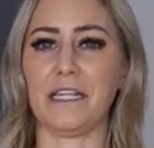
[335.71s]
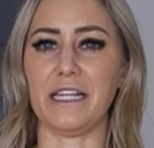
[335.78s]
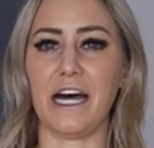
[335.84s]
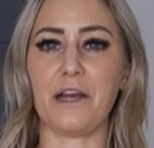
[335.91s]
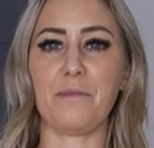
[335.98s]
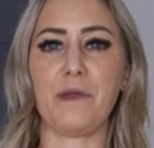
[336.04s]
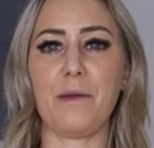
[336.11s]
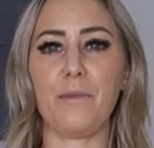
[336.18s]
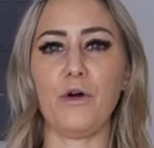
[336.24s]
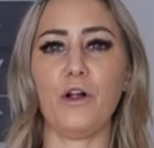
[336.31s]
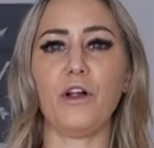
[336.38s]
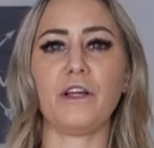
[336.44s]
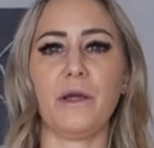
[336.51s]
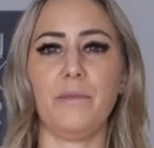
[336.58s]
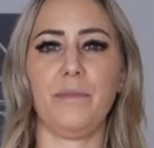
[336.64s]
A lot of
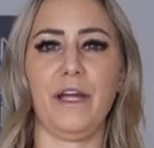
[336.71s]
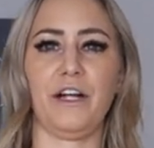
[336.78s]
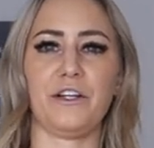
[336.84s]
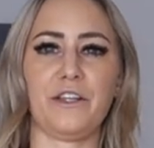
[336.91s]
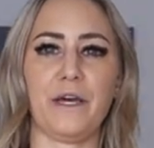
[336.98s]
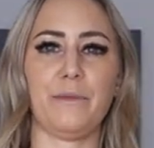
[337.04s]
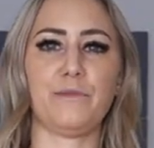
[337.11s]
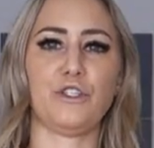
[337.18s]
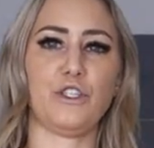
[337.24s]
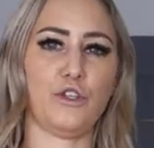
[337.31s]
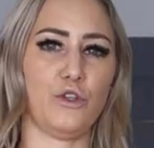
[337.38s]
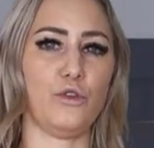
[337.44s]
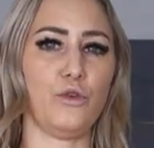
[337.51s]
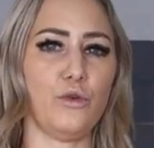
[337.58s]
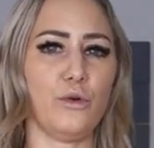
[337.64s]
people compared them
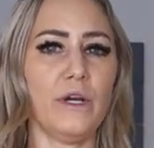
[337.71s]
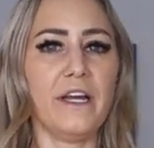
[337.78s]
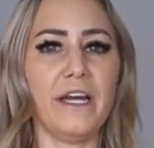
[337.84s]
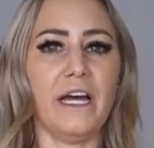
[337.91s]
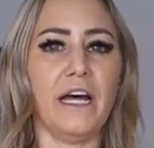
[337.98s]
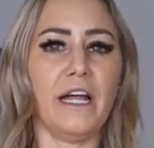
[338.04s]
to